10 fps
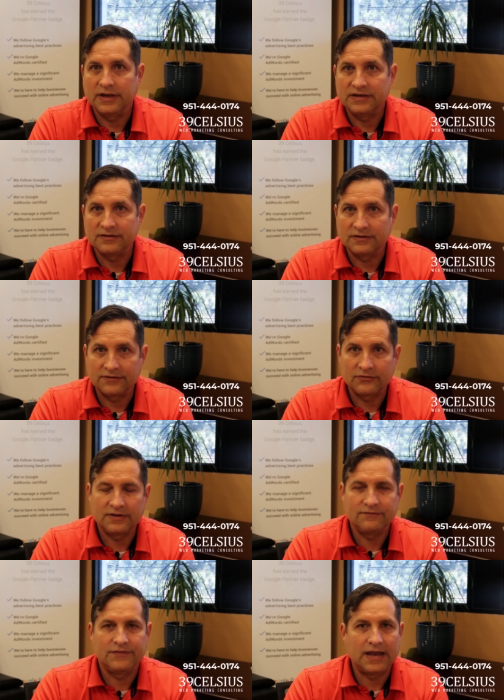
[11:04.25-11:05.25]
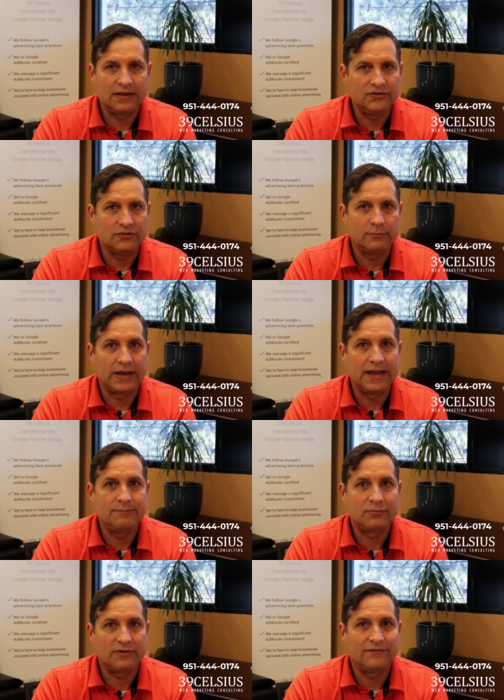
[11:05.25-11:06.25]
and delivering value by
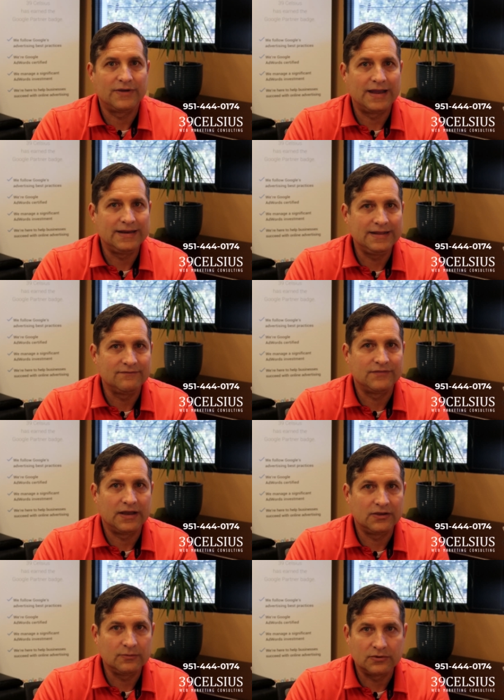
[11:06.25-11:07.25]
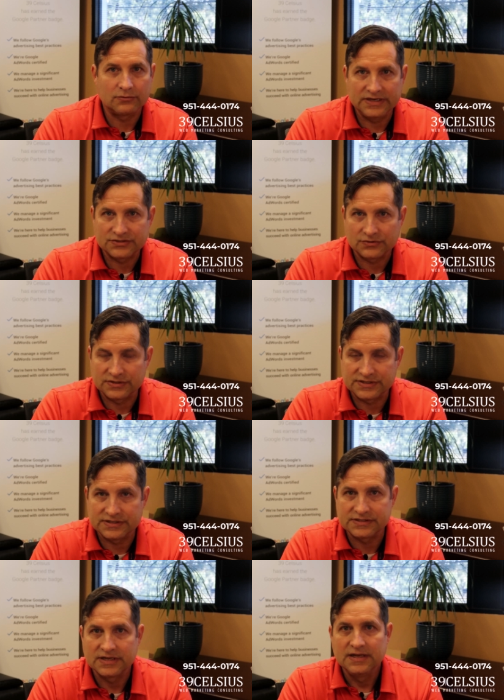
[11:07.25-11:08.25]
providing valuable
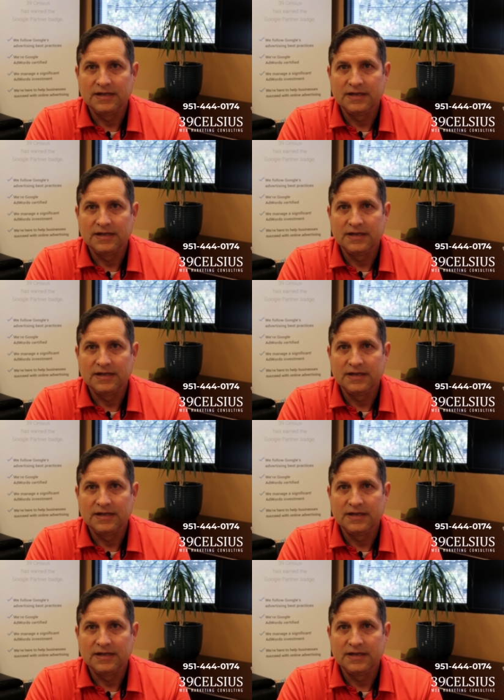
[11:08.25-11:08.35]
resources